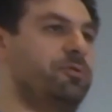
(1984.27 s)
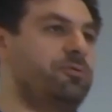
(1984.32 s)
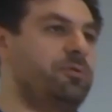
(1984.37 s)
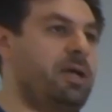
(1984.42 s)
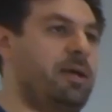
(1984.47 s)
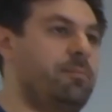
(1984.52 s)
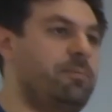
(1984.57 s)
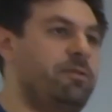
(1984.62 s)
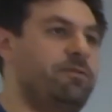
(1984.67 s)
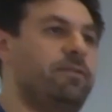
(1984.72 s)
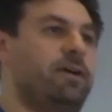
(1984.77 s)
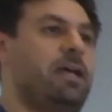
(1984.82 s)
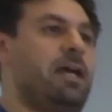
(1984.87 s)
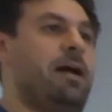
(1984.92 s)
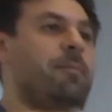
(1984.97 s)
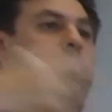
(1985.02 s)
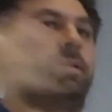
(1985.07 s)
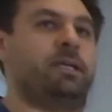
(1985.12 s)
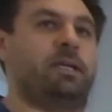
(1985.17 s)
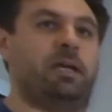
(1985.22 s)
to amplify
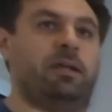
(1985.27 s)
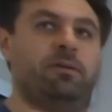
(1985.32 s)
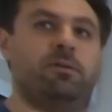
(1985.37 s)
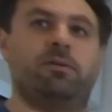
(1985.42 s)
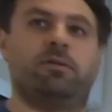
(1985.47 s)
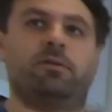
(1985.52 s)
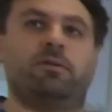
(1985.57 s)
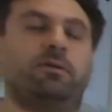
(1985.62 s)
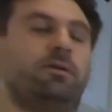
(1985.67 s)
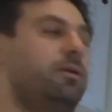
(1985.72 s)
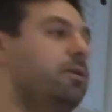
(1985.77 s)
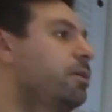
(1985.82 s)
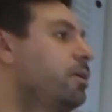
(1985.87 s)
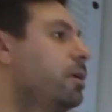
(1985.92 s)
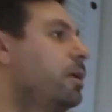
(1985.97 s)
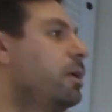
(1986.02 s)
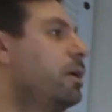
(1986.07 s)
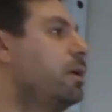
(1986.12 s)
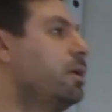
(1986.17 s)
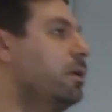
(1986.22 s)
up again,
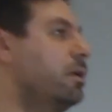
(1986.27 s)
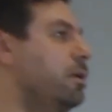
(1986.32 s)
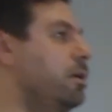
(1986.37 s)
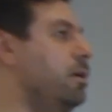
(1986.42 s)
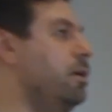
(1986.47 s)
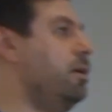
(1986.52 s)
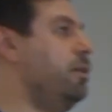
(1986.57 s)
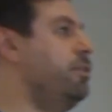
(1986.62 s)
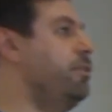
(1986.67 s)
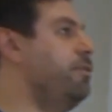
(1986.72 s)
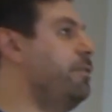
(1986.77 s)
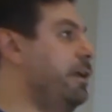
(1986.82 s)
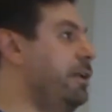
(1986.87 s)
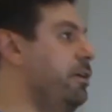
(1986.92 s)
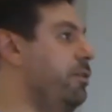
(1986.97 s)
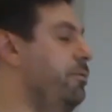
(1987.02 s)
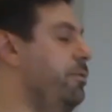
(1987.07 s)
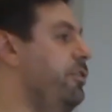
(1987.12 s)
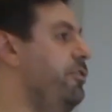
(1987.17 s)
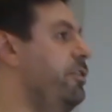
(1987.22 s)
the
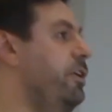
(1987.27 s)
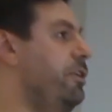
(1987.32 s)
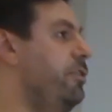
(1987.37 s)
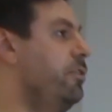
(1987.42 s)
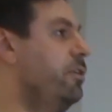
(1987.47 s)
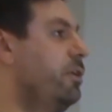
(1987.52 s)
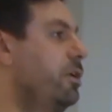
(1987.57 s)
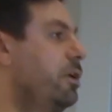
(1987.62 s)
final result.